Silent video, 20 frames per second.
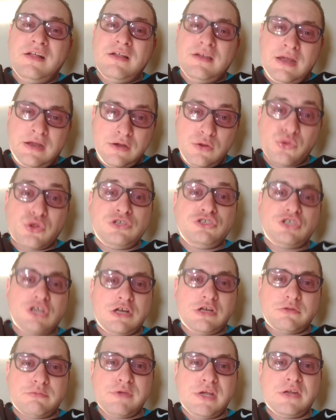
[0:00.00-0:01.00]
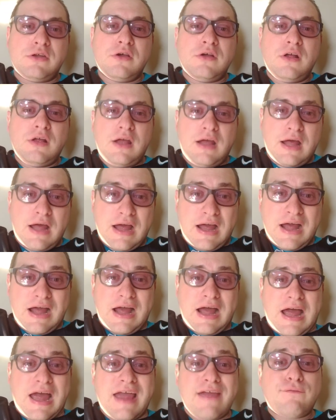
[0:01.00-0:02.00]
Ladies and gentlemen,
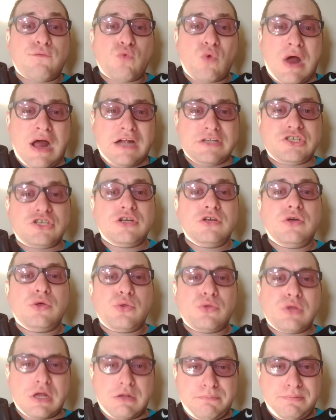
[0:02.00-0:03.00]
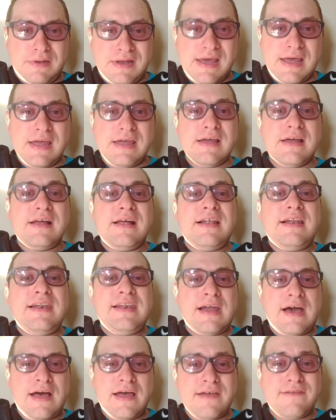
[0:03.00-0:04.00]
I've watched that play
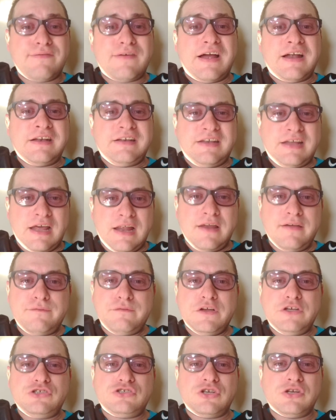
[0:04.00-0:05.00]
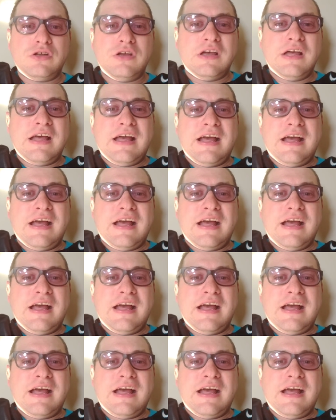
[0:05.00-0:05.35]
live on television.